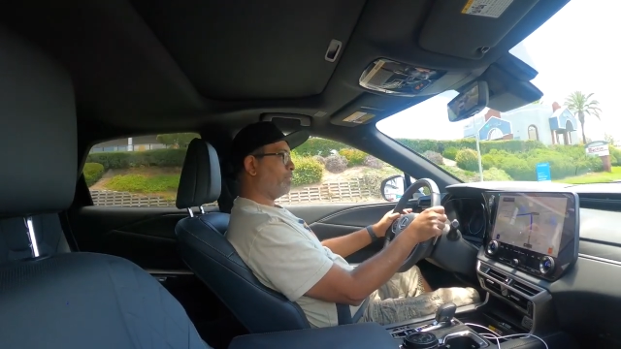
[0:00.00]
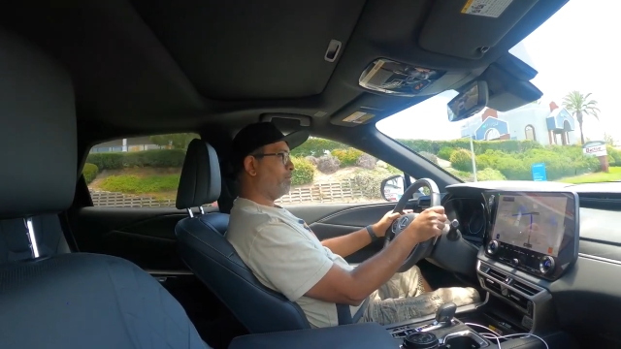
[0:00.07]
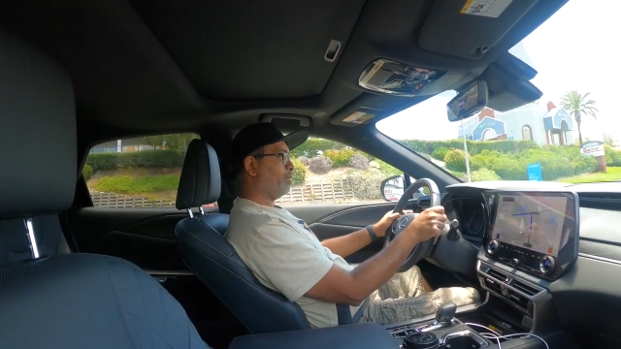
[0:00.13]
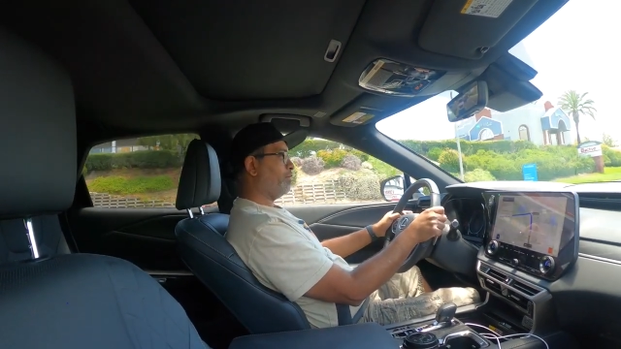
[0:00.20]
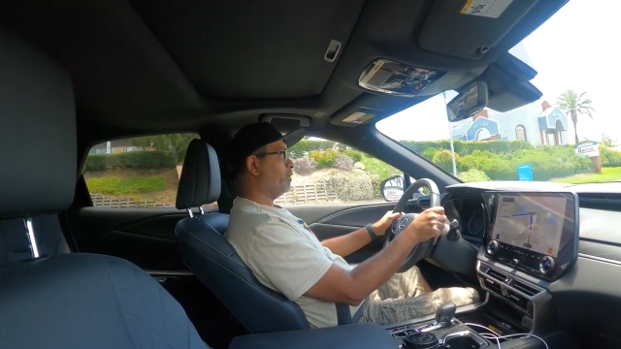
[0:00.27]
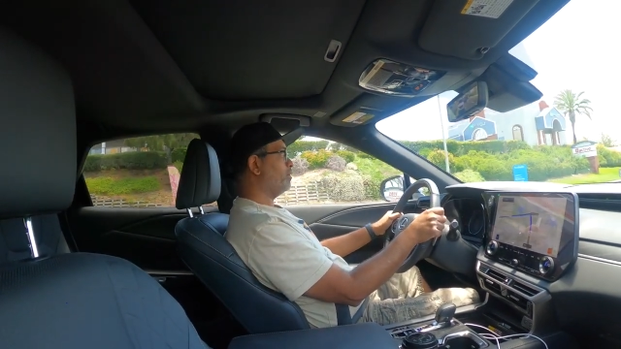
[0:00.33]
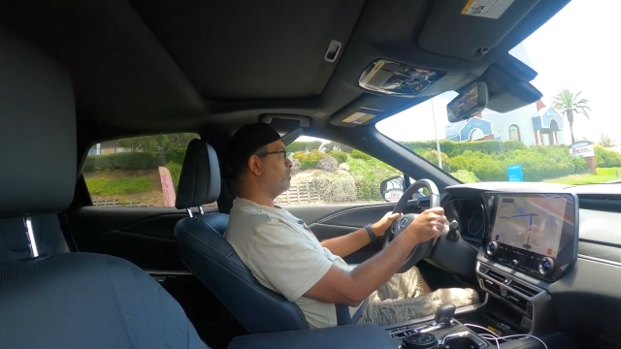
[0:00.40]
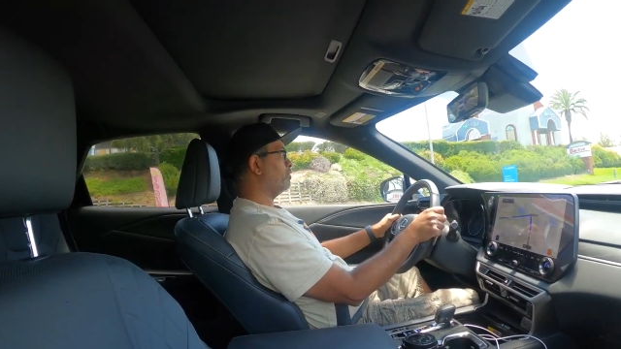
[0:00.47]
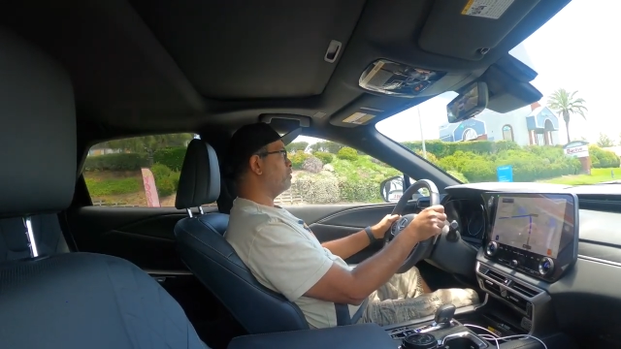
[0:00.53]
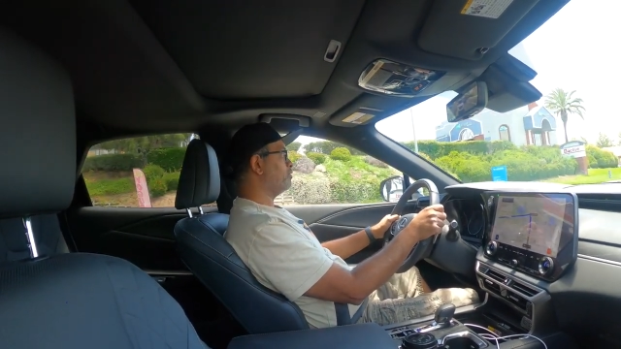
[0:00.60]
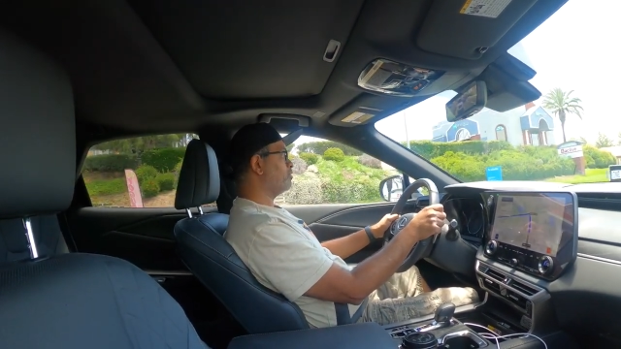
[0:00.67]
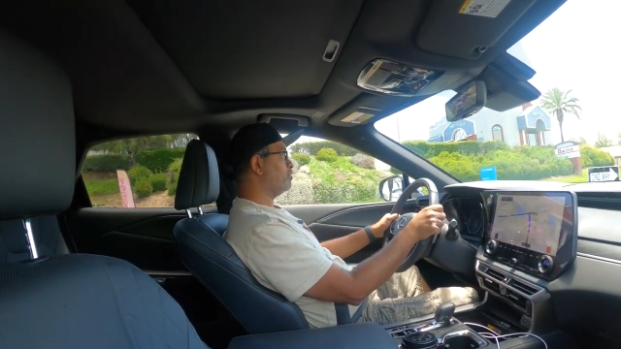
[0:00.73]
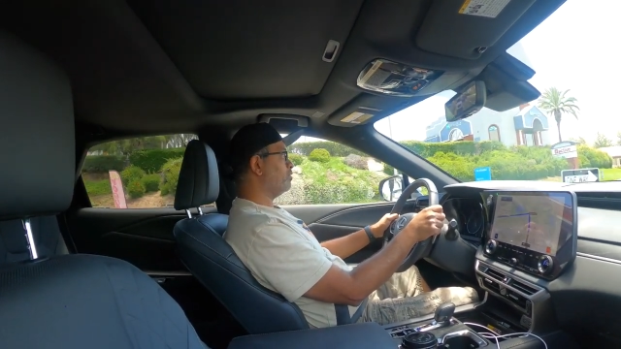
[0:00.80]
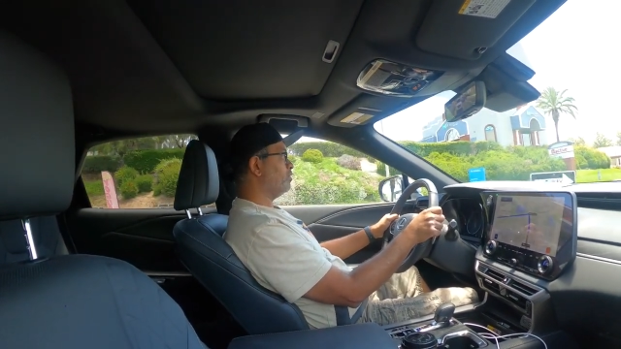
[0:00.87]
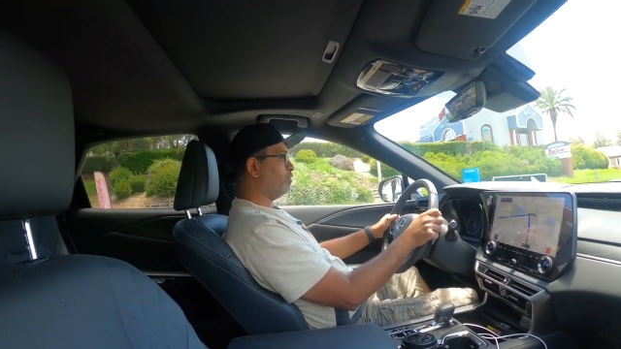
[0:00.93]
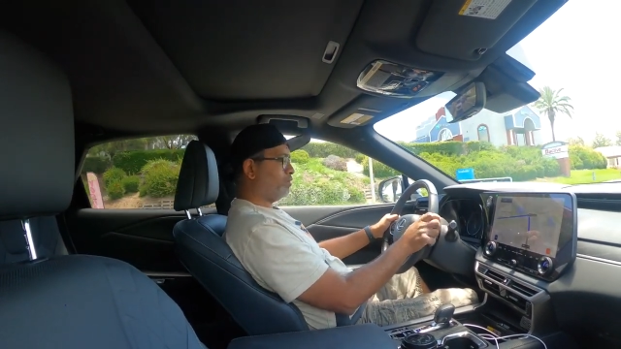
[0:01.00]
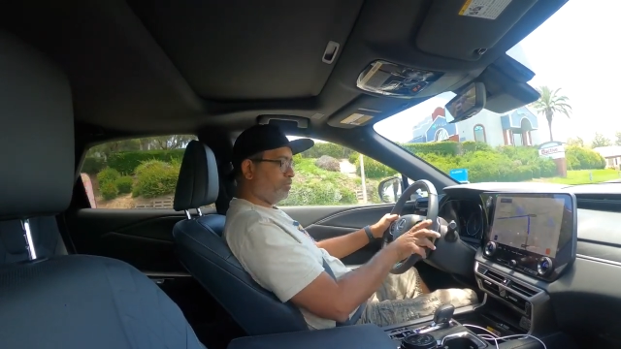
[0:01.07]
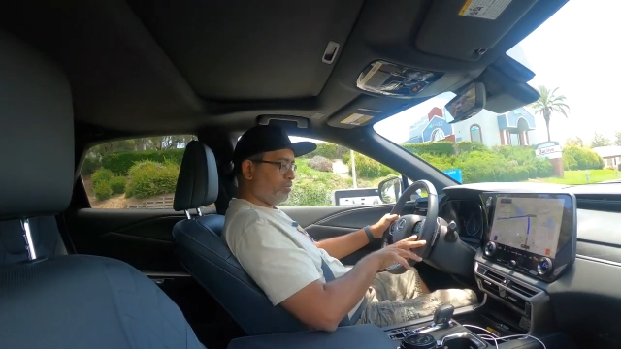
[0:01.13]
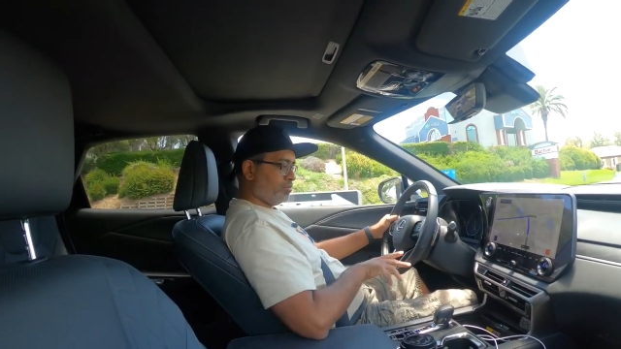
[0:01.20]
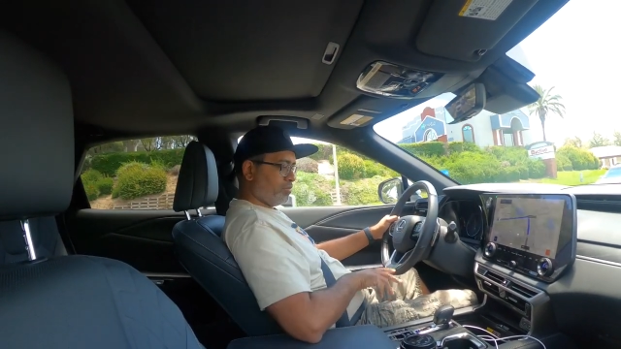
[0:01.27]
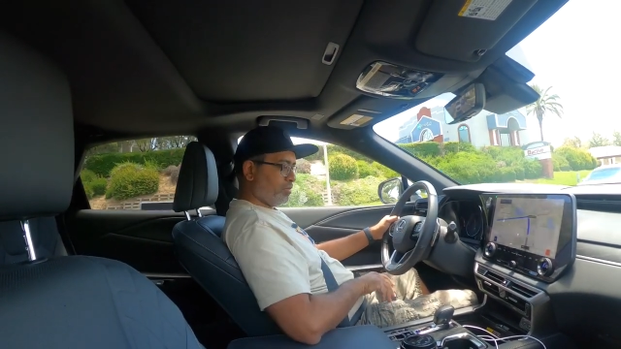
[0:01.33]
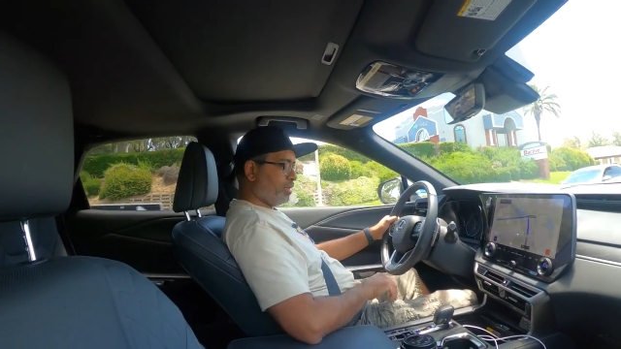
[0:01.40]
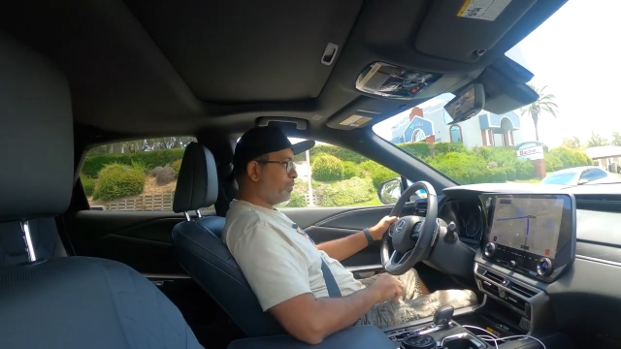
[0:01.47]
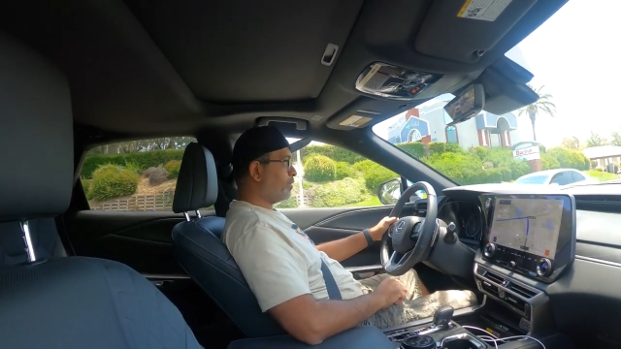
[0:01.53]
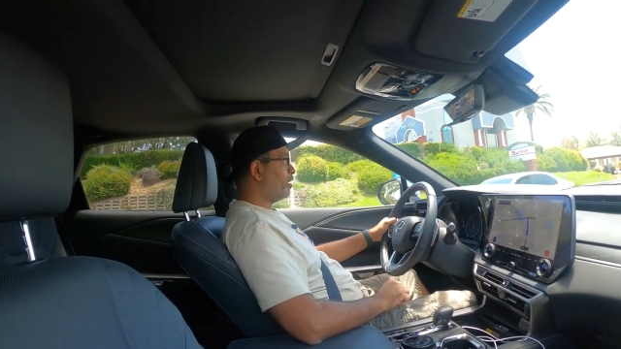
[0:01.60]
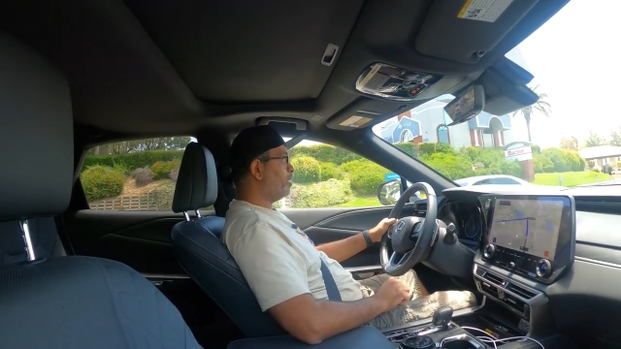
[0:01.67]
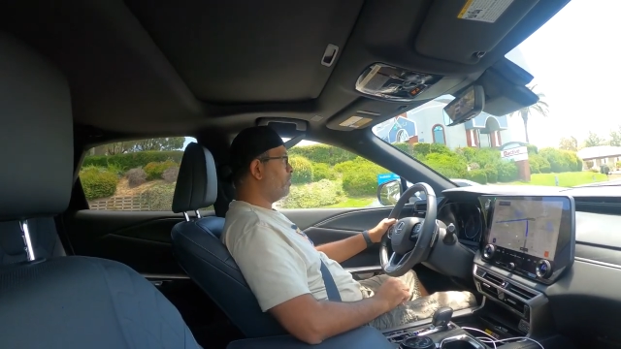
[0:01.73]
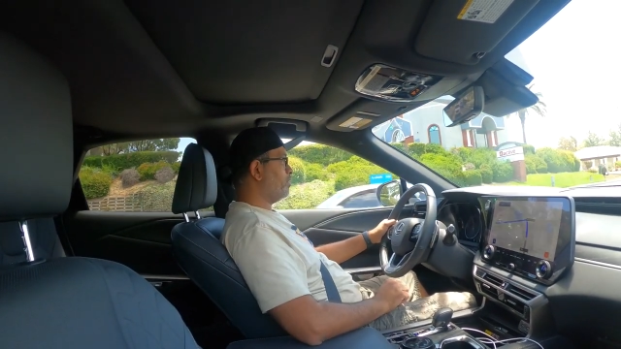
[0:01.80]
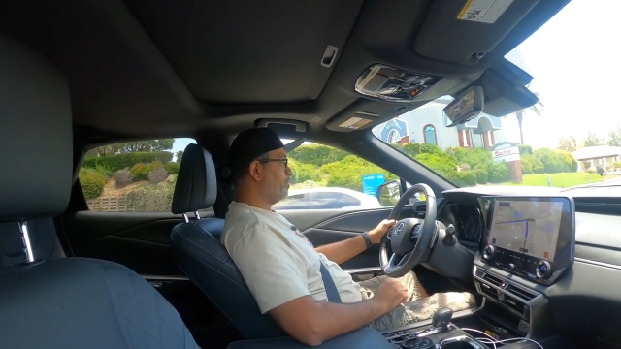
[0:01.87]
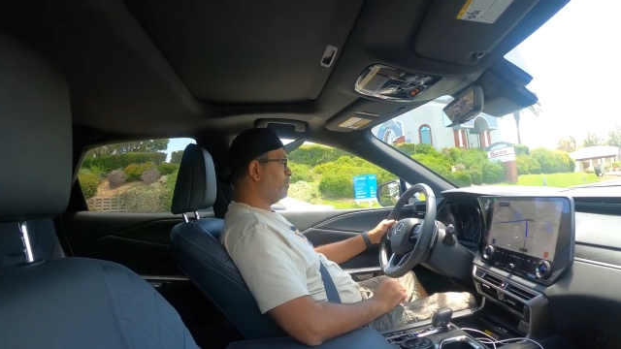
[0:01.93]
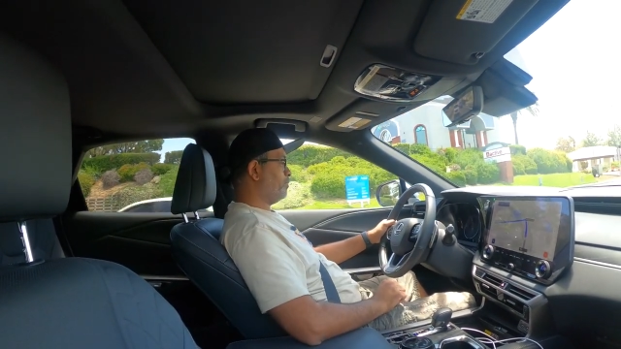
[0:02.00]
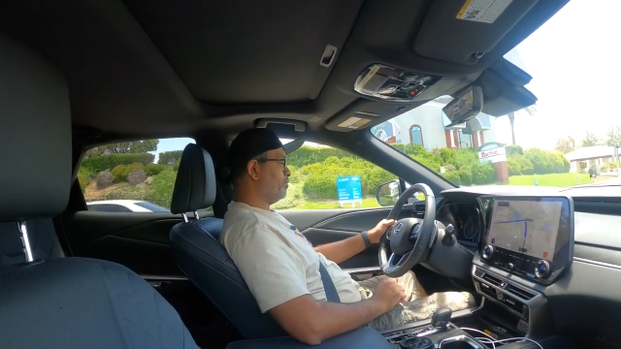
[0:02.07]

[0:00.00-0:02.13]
All right. So I'm gonna